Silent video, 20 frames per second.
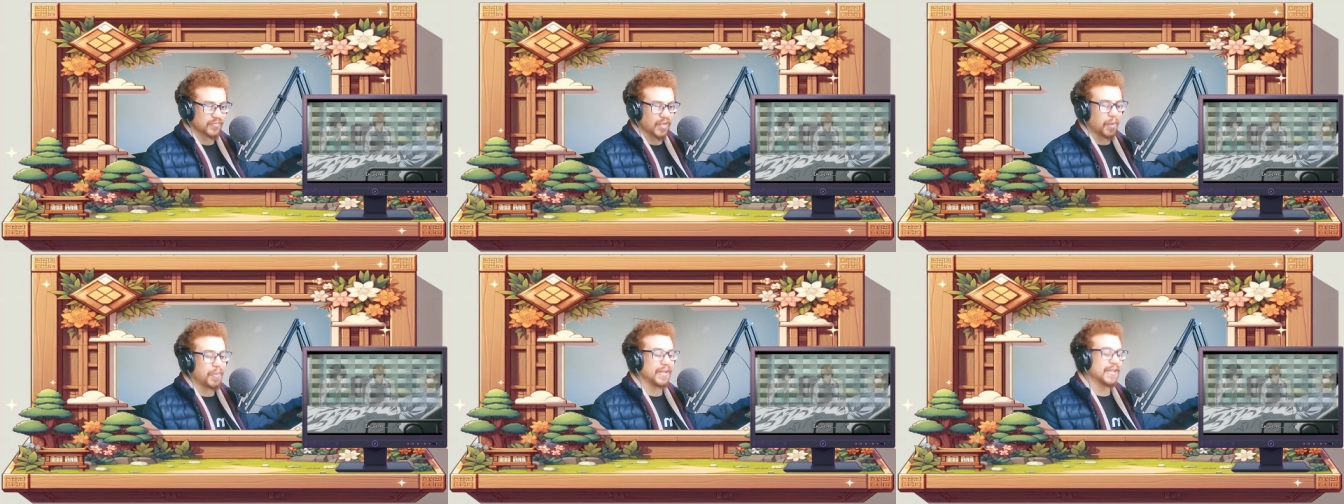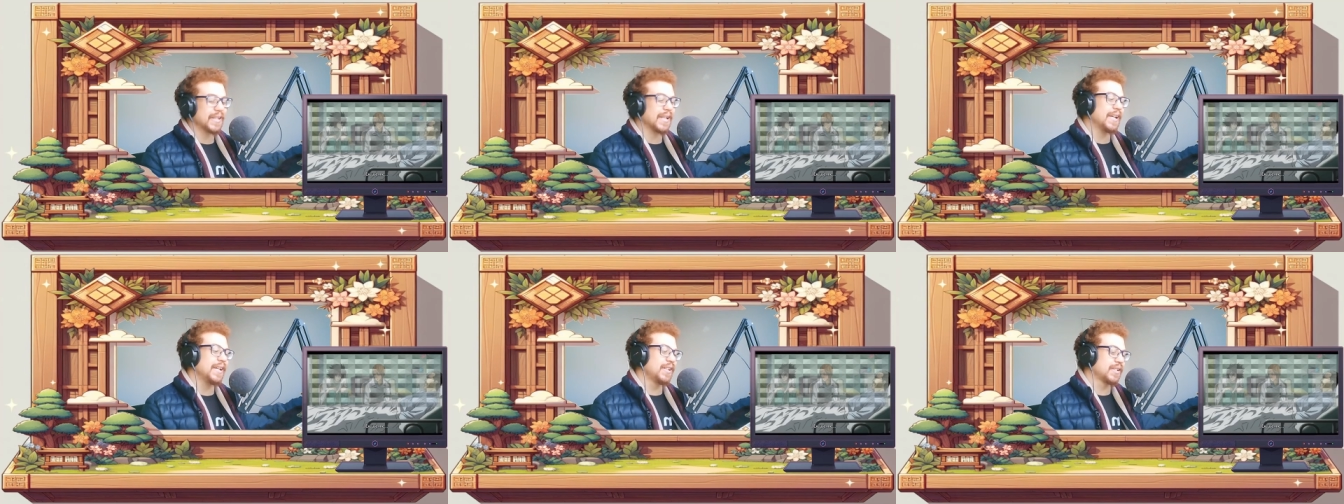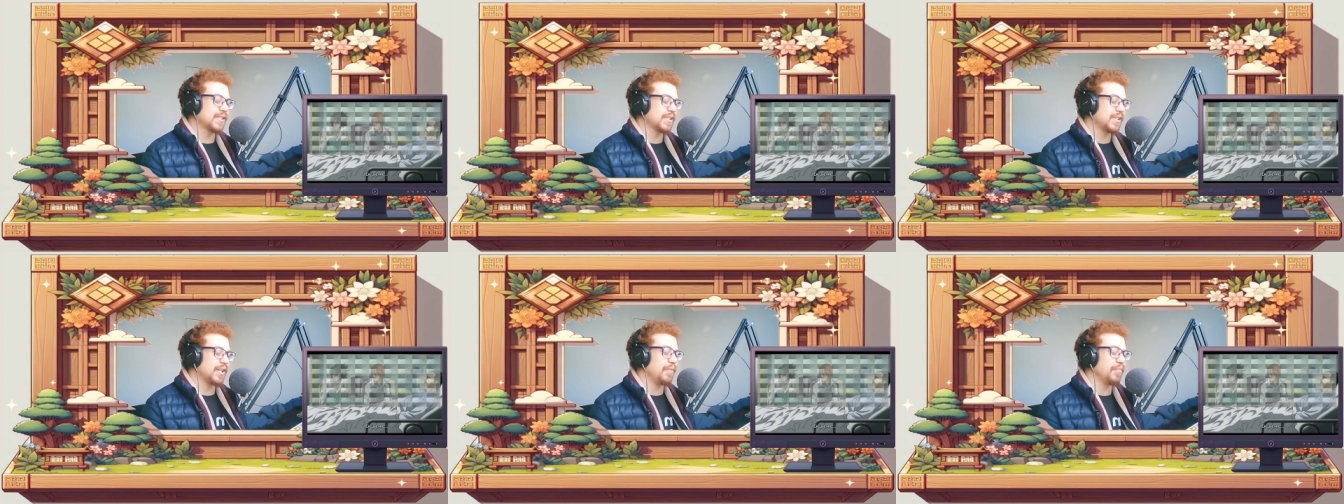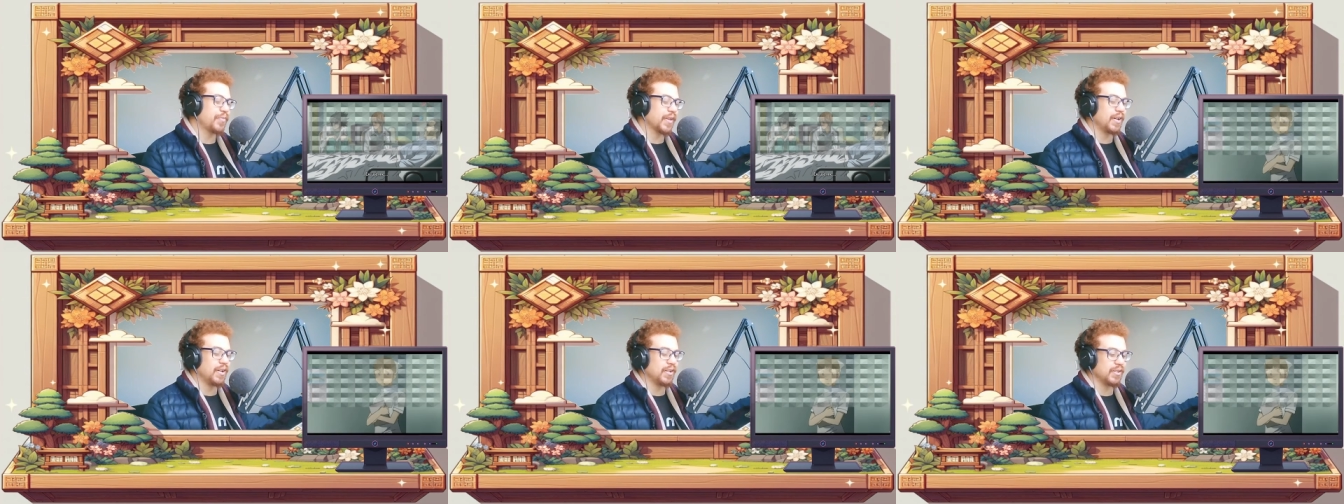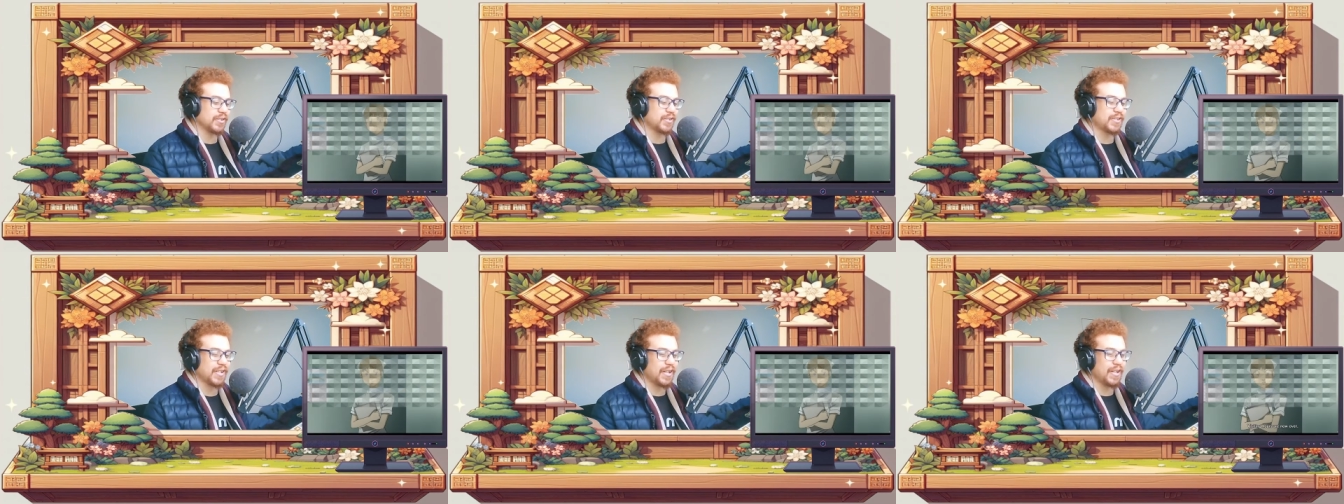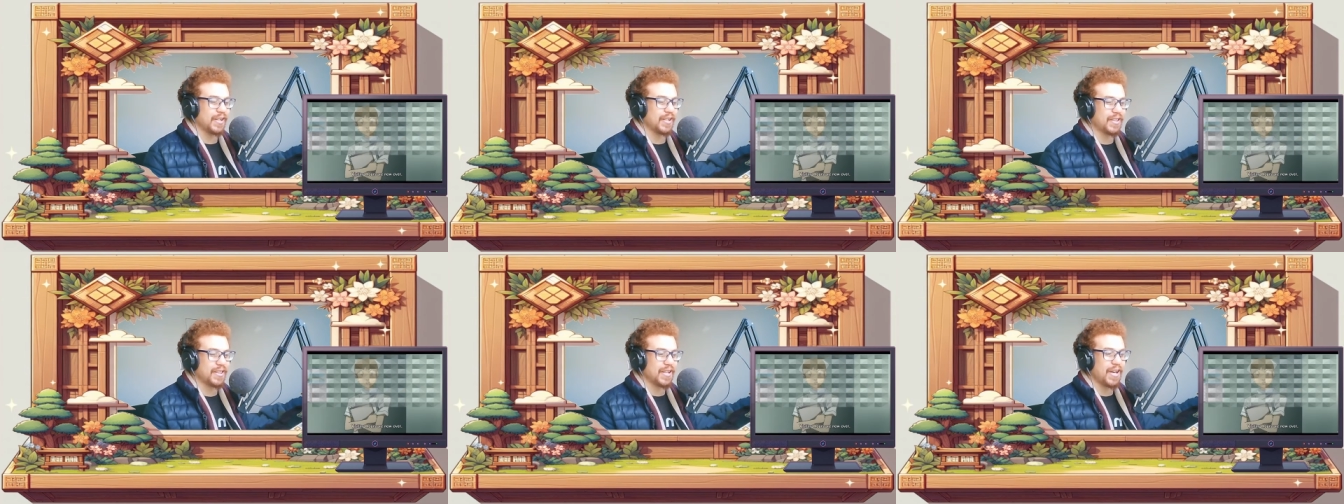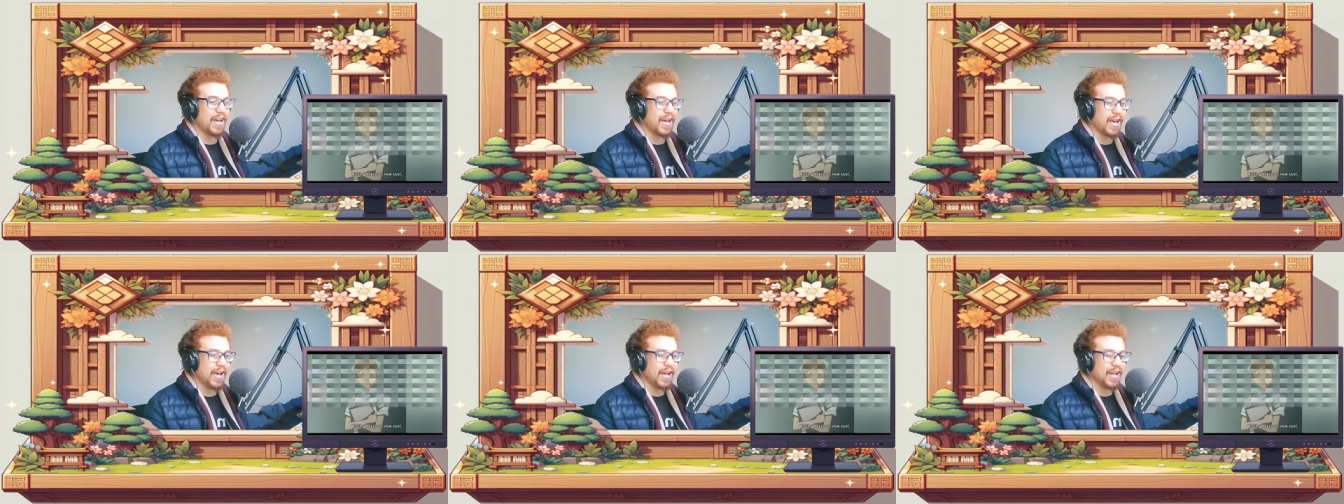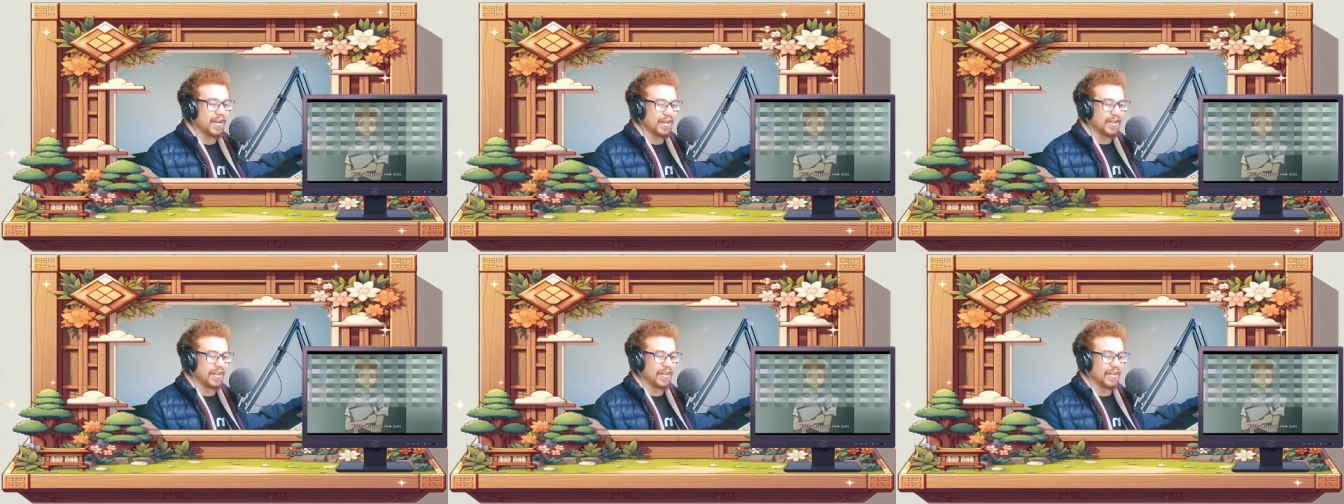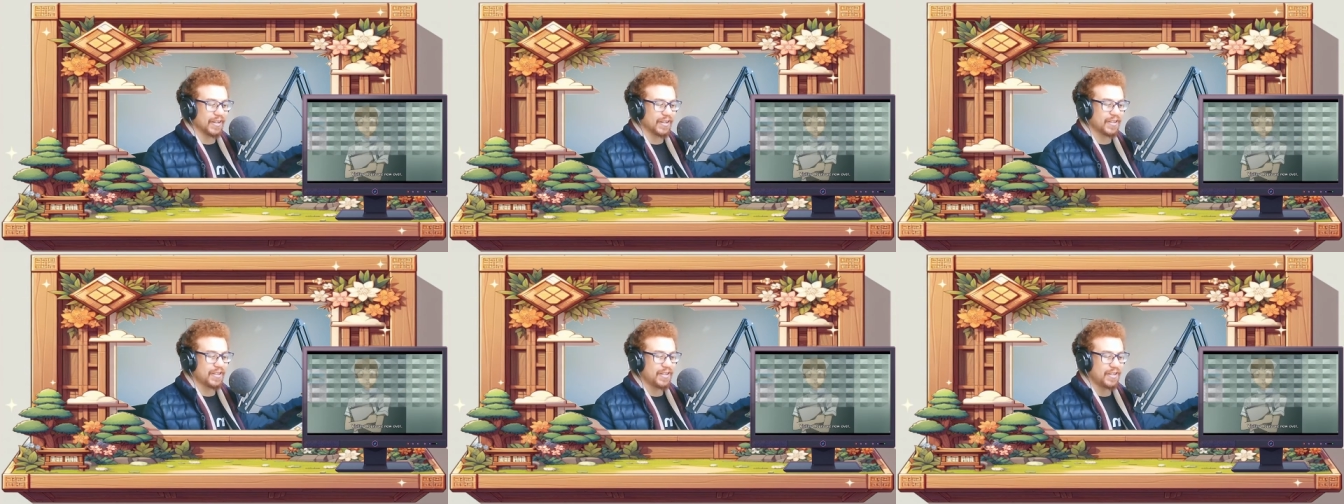But there is something I'll say at the end, like,